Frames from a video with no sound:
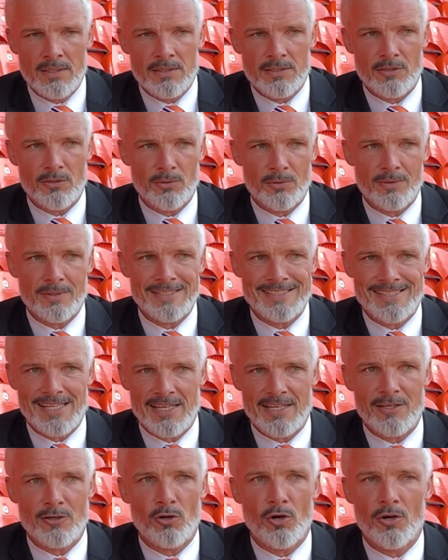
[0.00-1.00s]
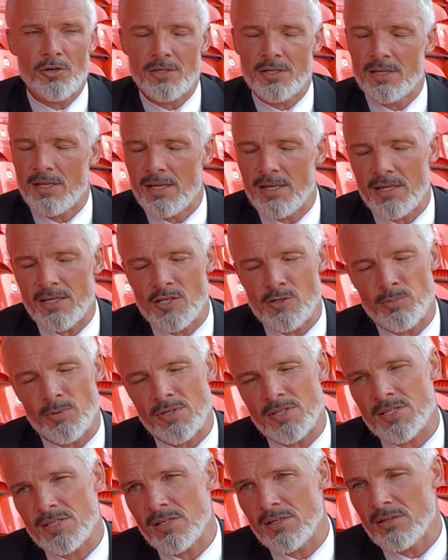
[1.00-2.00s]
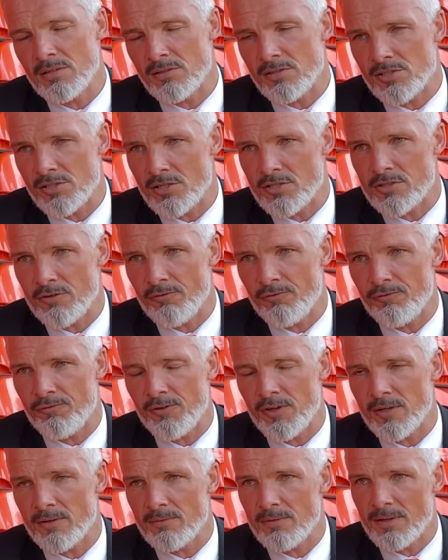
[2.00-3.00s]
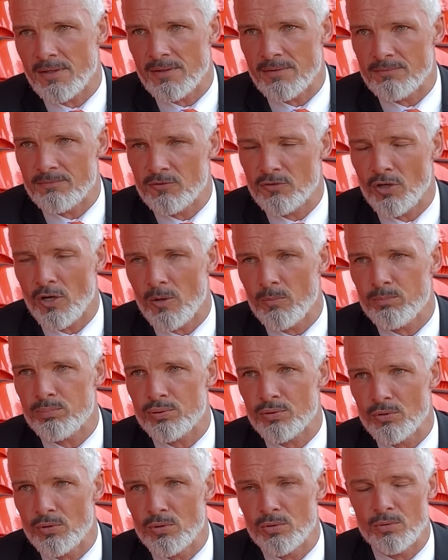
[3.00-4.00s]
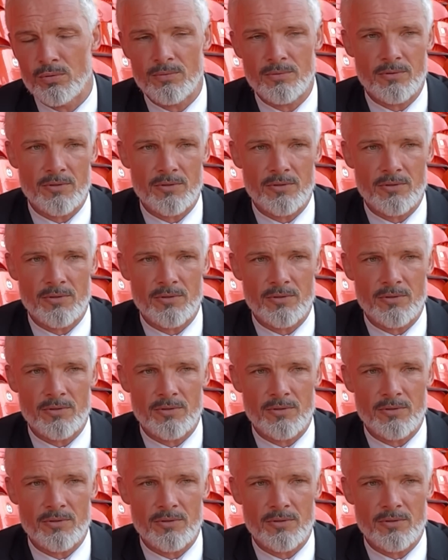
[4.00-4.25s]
you know, he's getting on in age, but still such a fit and top pro,